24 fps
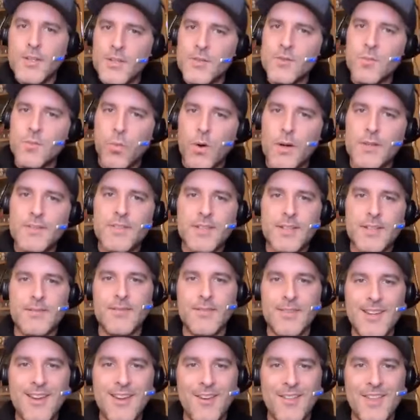It just wasn't,
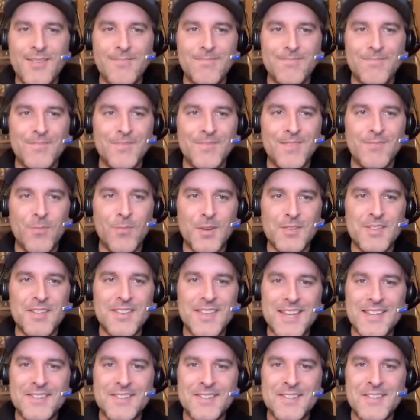you know, they
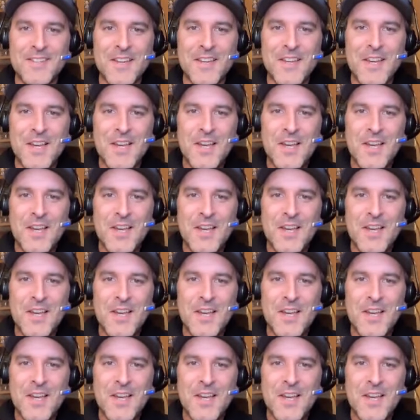wasn't this